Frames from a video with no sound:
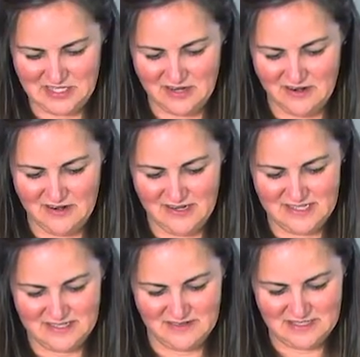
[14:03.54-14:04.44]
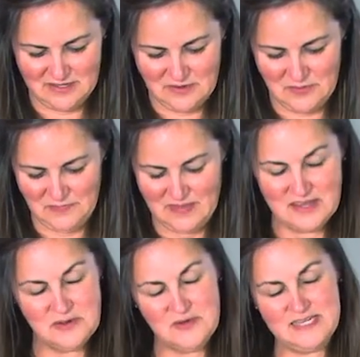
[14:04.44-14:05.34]
jar is also
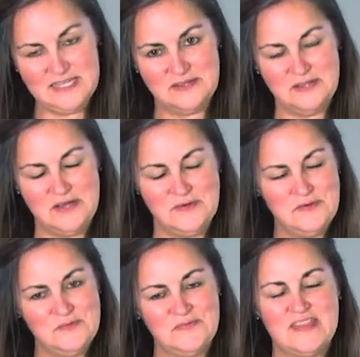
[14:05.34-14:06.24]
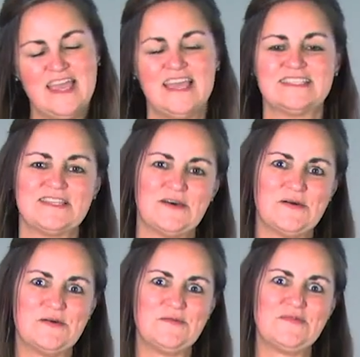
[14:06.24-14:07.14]
going to glow.
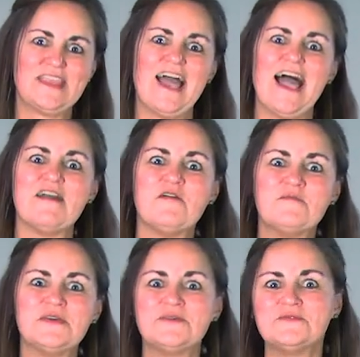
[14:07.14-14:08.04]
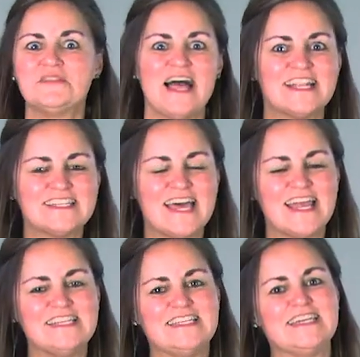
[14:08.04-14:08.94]
So I hope you liked that
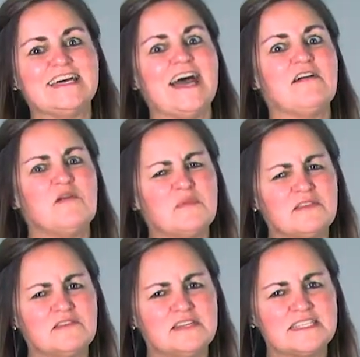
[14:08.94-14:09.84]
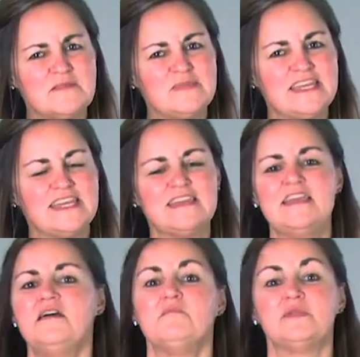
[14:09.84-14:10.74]
idea. I hope you learned
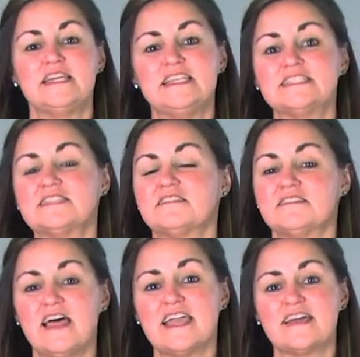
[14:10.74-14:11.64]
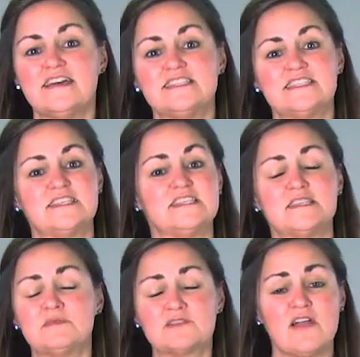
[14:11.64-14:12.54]
something. Please like us,
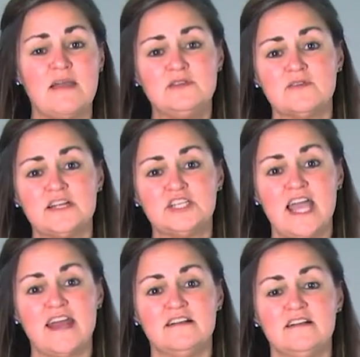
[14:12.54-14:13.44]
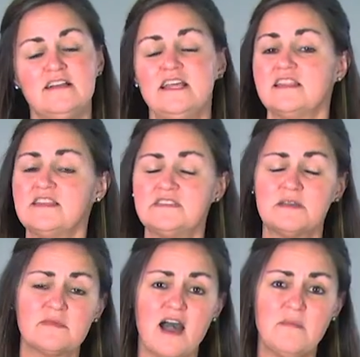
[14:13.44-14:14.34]
subscribe to our channel, leave
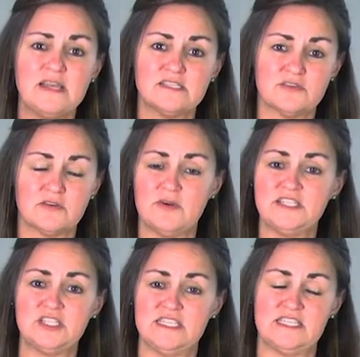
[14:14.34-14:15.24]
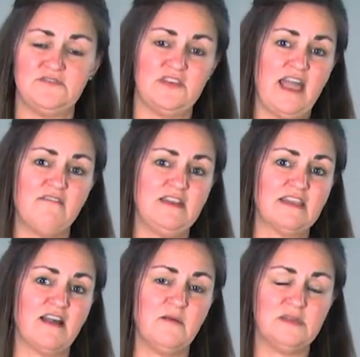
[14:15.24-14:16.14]
some comments or questions if you have
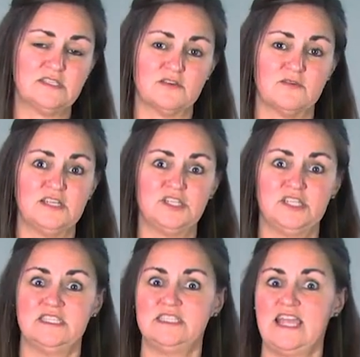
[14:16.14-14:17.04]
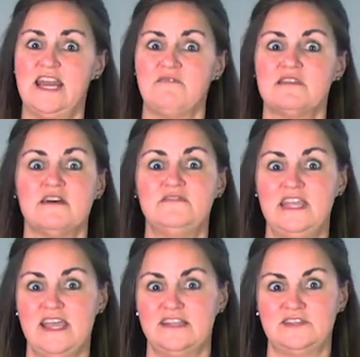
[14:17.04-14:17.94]
any comments or questions, and I would love
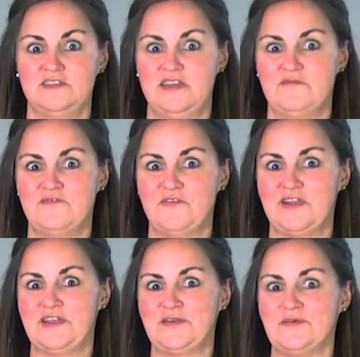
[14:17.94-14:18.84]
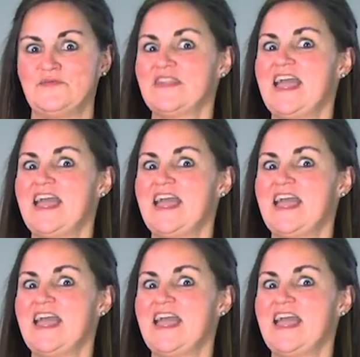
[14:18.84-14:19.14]
to answer them for you.